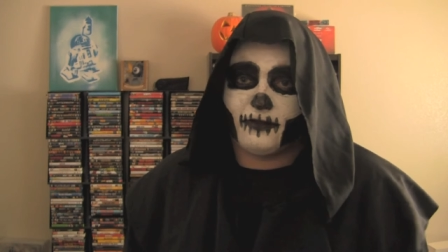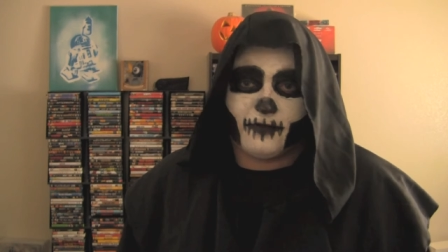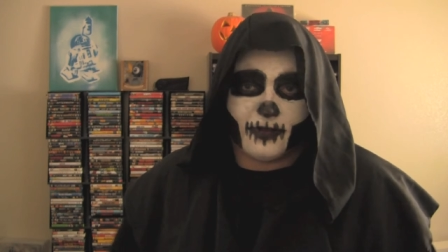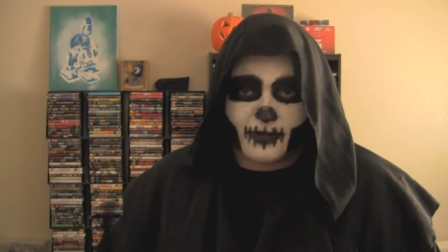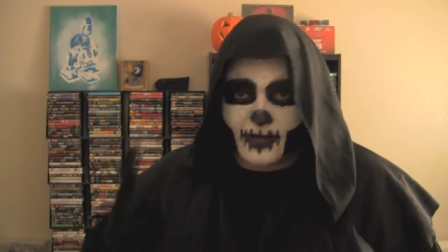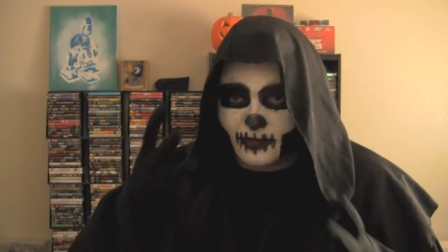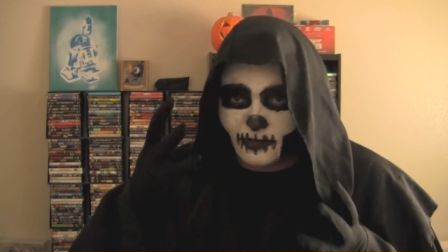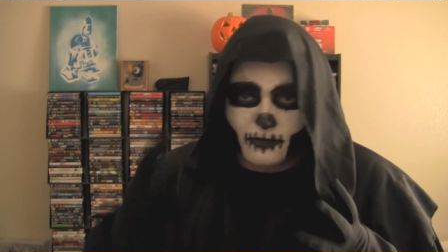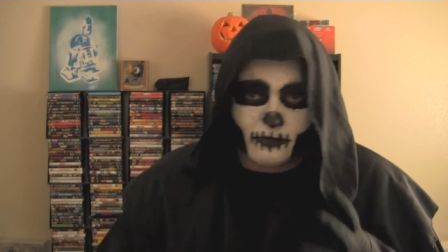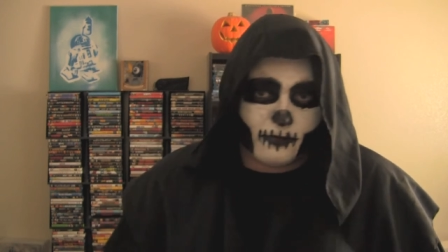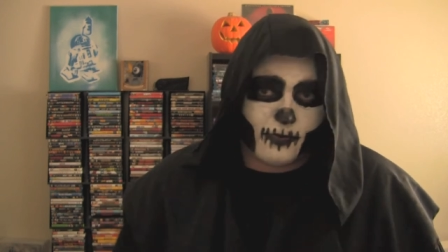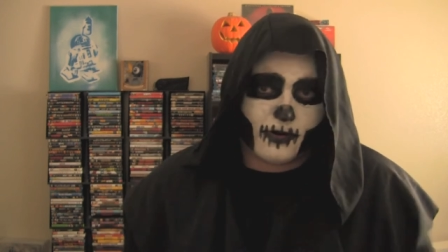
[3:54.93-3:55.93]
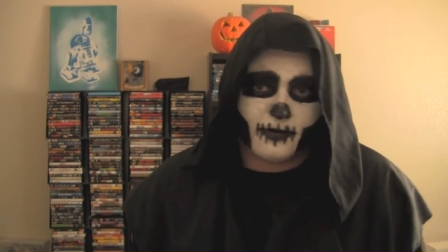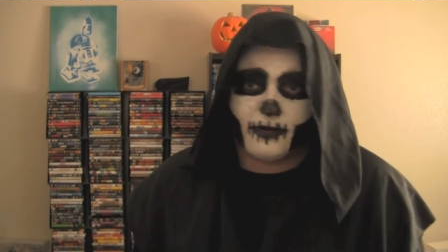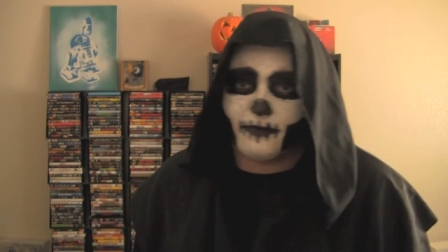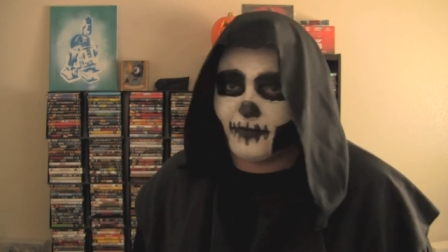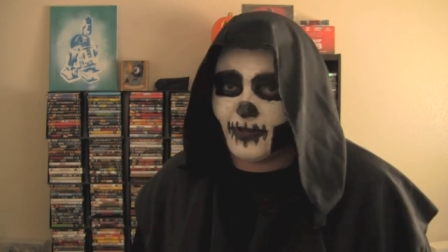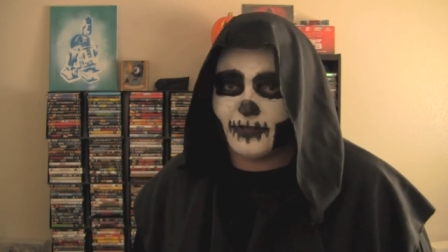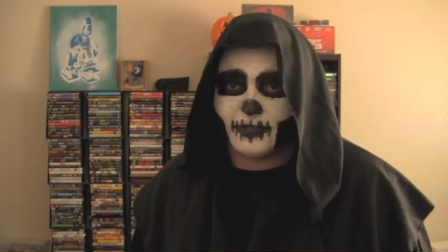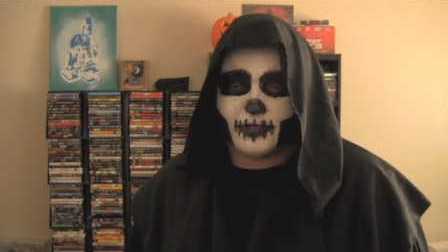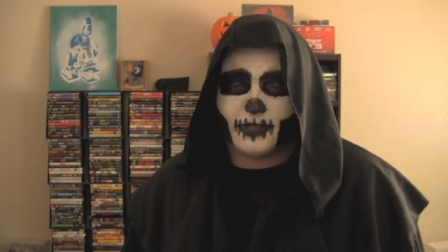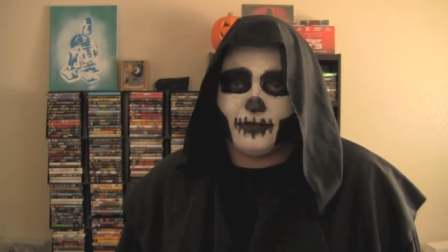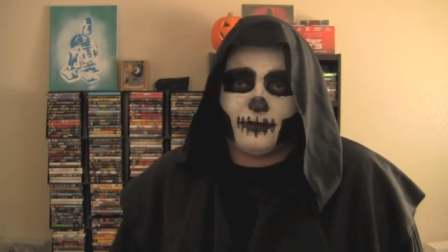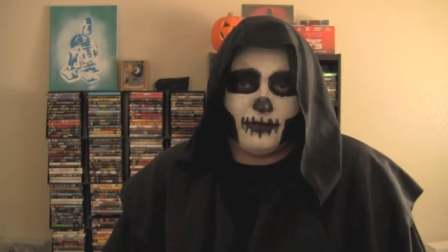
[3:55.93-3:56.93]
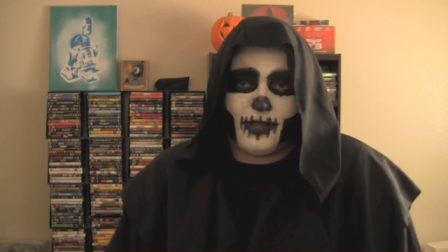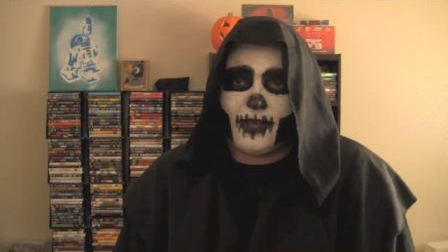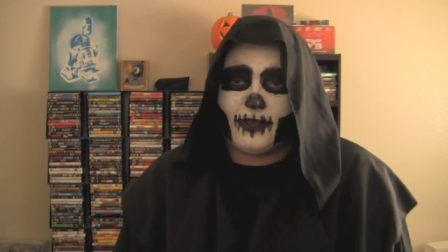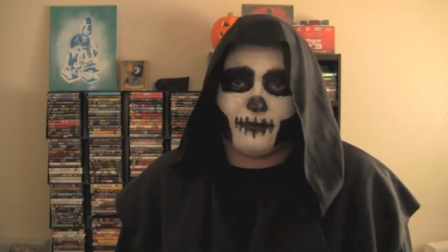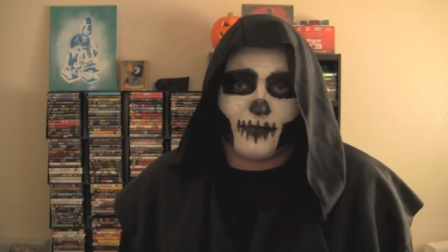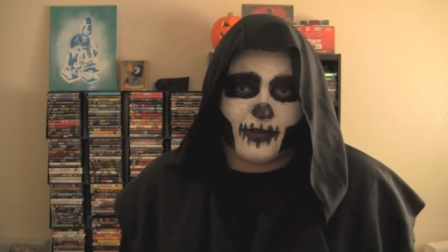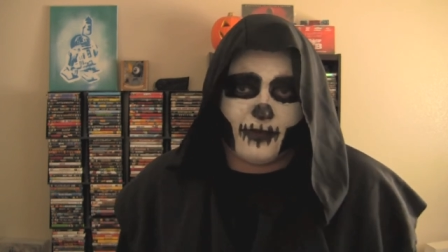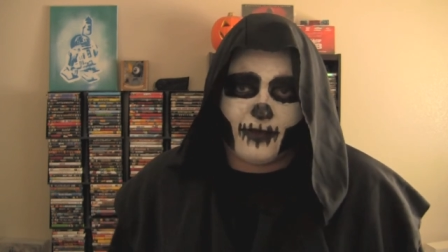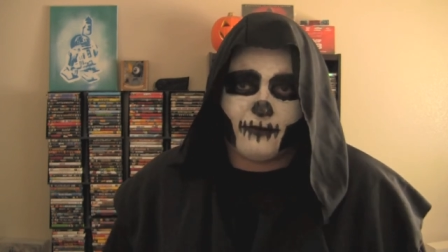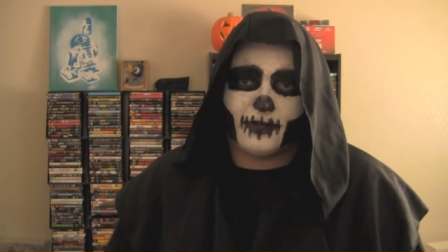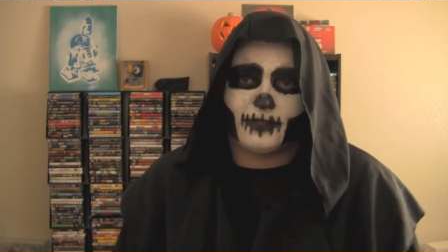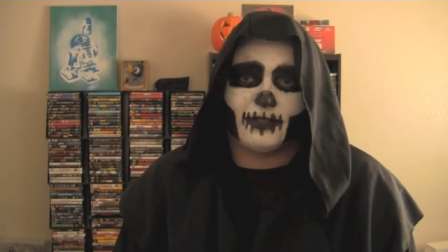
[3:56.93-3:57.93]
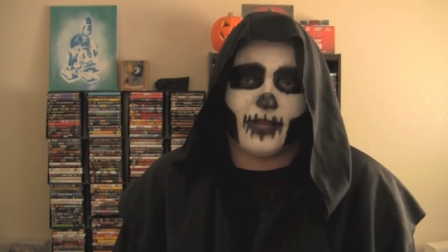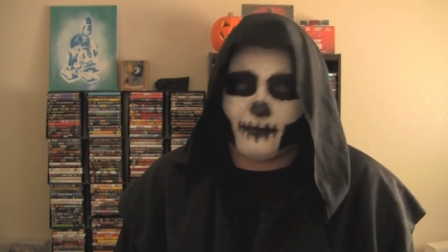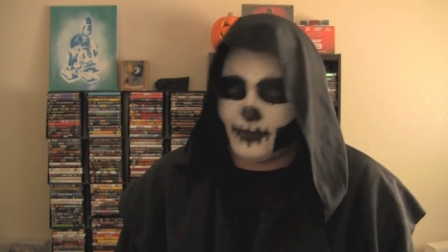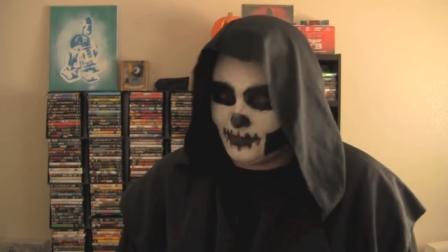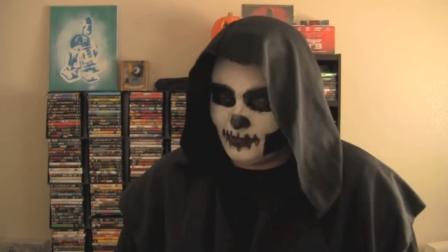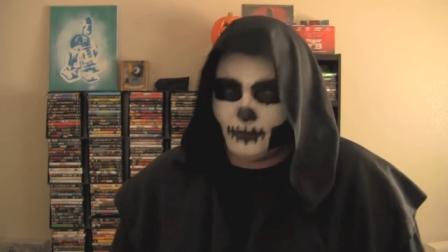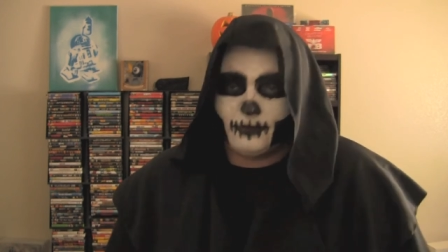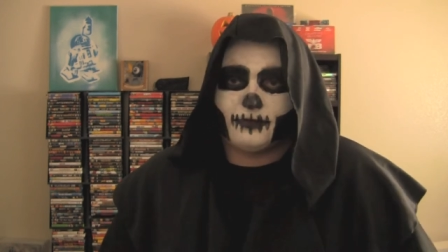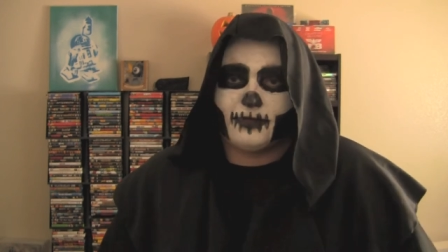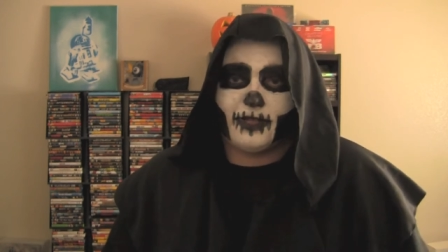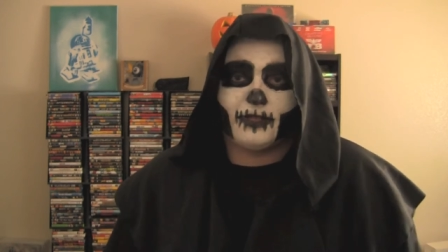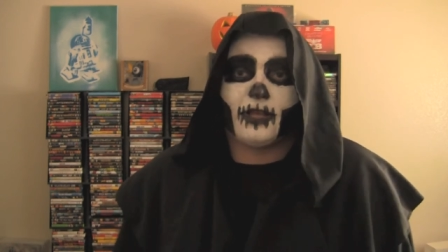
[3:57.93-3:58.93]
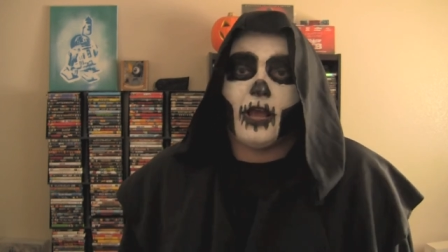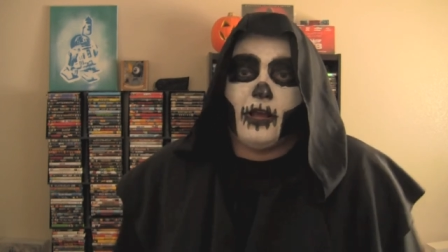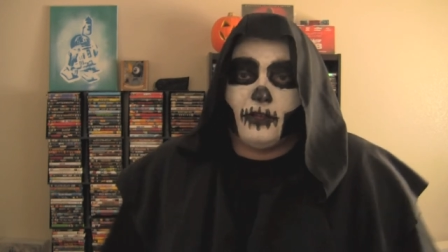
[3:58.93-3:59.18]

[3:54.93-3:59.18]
The villain has cool burned up face and shit. You like it, man. You have a good time and they show some tits.